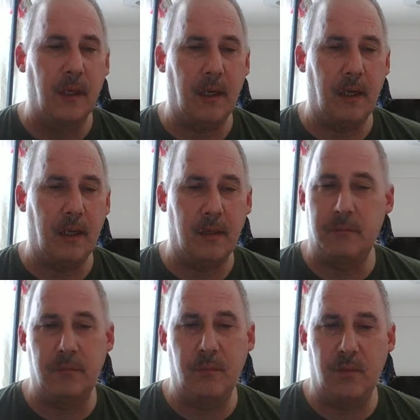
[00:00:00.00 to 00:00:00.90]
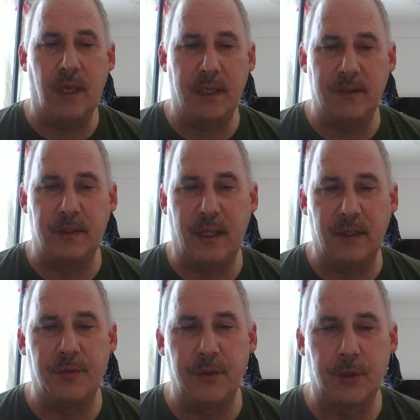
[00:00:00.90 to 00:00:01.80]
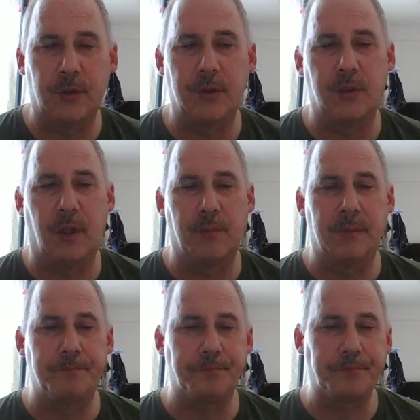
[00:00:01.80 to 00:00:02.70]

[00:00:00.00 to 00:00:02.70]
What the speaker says: Uh, I'll get to that in a future installment.